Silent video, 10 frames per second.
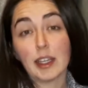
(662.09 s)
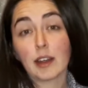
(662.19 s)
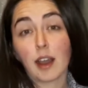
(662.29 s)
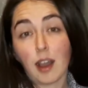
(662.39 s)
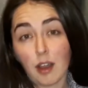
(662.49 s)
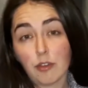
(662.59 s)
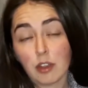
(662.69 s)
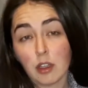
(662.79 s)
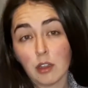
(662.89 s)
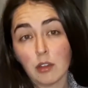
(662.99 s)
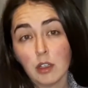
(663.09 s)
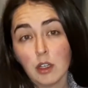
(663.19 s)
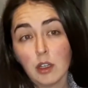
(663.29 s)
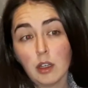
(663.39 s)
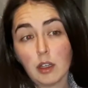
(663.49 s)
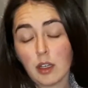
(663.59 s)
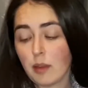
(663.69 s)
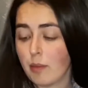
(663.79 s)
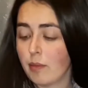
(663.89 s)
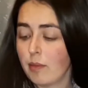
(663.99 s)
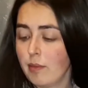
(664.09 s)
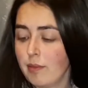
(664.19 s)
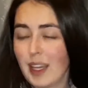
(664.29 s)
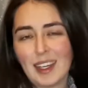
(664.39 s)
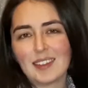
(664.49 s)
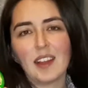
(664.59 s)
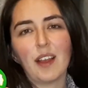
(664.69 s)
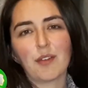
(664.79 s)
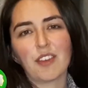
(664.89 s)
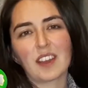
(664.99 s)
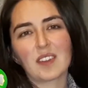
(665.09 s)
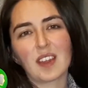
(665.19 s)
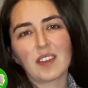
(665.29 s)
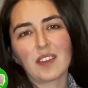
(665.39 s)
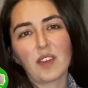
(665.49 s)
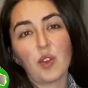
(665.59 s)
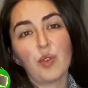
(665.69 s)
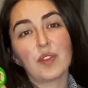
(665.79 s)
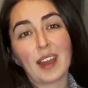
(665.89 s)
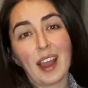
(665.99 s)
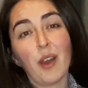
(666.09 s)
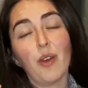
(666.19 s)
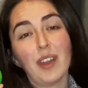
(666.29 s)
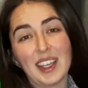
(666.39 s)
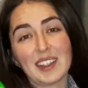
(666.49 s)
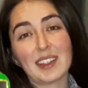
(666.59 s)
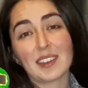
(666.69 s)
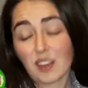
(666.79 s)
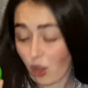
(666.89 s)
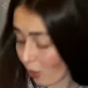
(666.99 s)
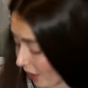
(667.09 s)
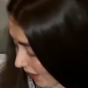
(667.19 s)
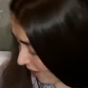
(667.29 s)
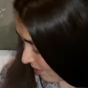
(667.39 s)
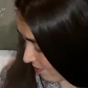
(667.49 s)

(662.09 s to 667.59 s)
and a half ago, and I still haven't fixed it. So now it is going.